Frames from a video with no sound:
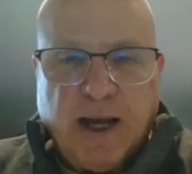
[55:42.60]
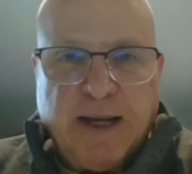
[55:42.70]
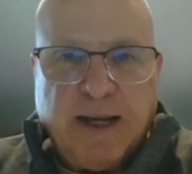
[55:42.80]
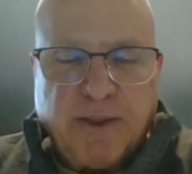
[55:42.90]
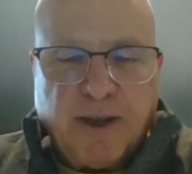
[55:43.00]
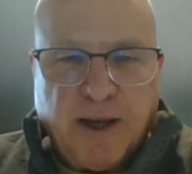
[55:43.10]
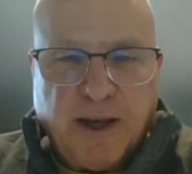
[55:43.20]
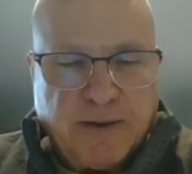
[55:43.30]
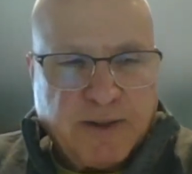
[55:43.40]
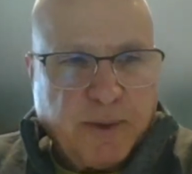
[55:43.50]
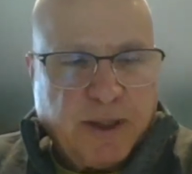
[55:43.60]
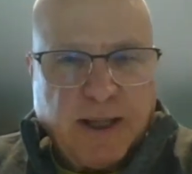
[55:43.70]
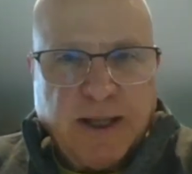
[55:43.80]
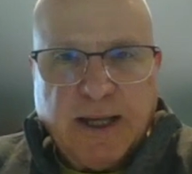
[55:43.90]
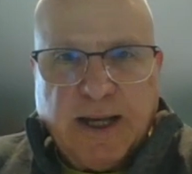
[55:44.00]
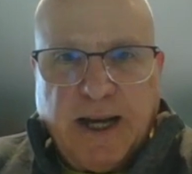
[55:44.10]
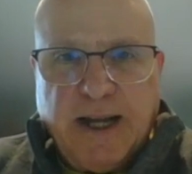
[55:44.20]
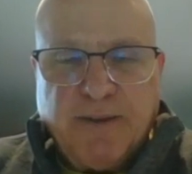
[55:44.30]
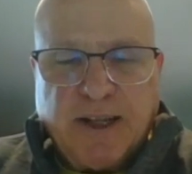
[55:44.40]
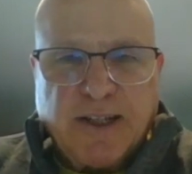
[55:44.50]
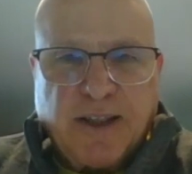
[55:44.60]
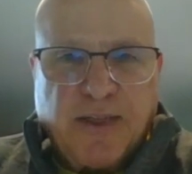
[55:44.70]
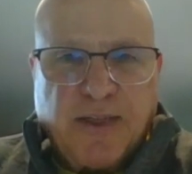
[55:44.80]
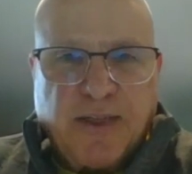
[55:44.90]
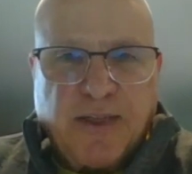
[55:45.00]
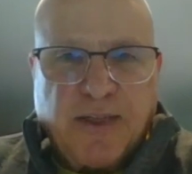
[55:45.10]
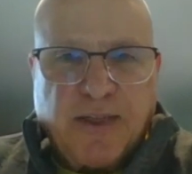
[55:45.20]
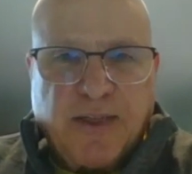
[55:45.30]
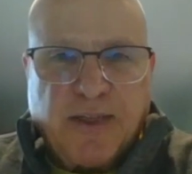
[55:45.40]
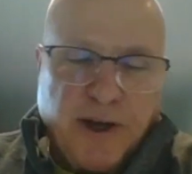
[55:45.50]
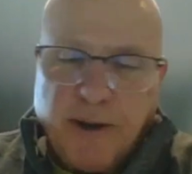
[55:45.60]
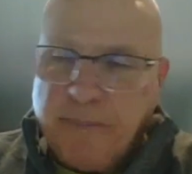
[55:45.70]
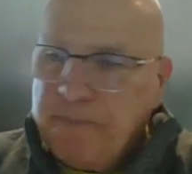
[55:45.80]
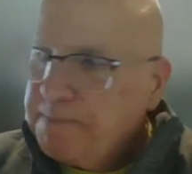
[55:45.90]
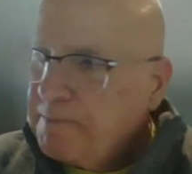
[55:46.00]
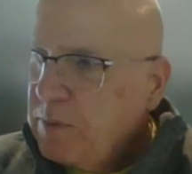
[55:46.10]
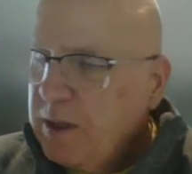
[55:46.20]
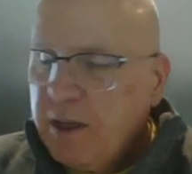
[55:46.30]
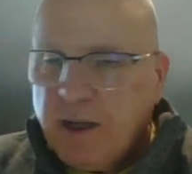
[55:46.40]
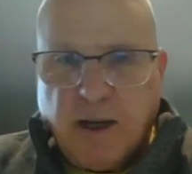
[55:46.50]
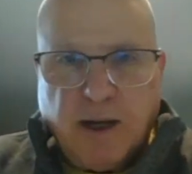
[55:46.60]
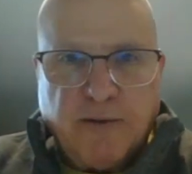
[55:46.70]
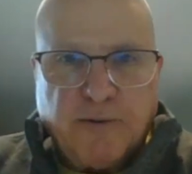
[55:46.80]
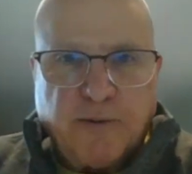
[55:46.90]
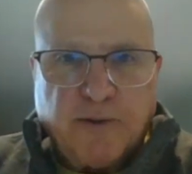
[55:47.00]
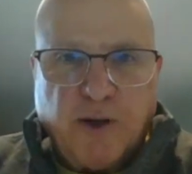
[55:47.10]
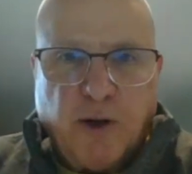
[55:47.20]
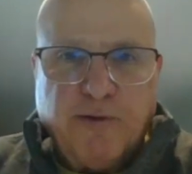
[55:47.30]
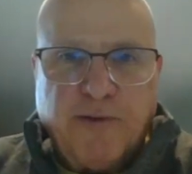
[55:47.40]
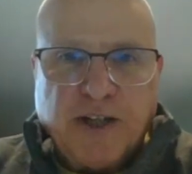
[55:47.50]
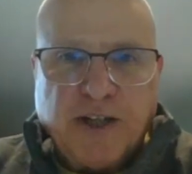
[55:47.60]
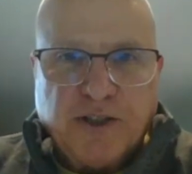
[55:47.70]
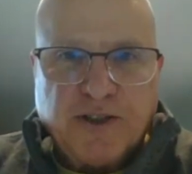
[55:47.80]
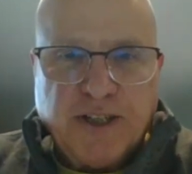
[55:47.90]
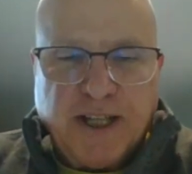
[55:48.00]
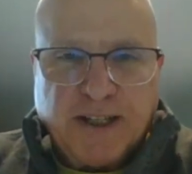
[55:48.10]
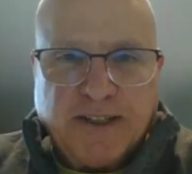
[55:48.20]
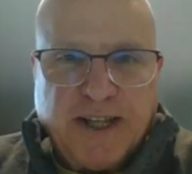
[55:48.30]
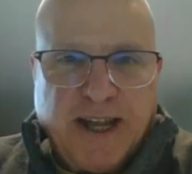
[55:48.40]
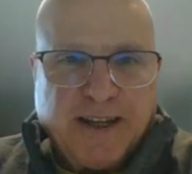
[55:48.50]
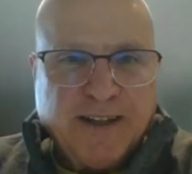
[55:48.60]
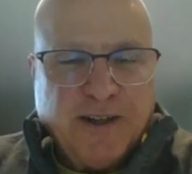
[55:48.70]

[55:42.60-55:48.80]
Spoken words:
I have I have like 1,000 liters of old fashioned sitting in a tank